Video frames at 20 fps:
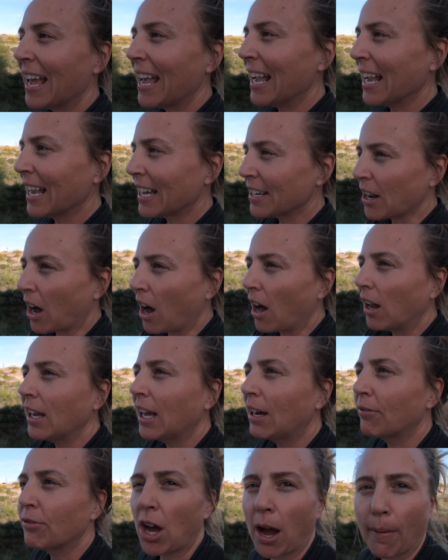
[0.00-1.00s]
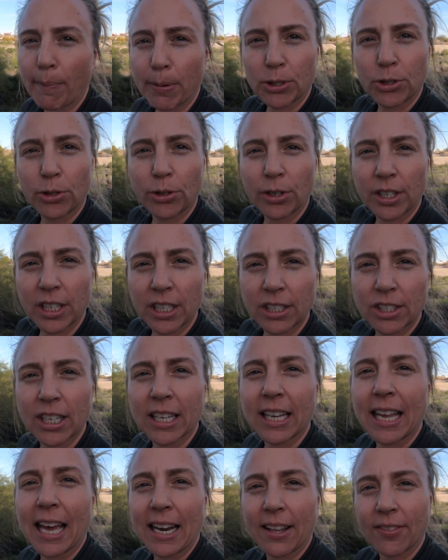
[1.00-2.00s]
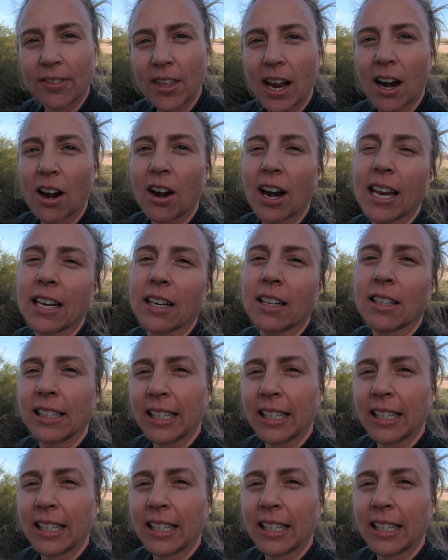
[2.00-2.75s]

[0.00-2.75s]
and all have the opportunity to get in there and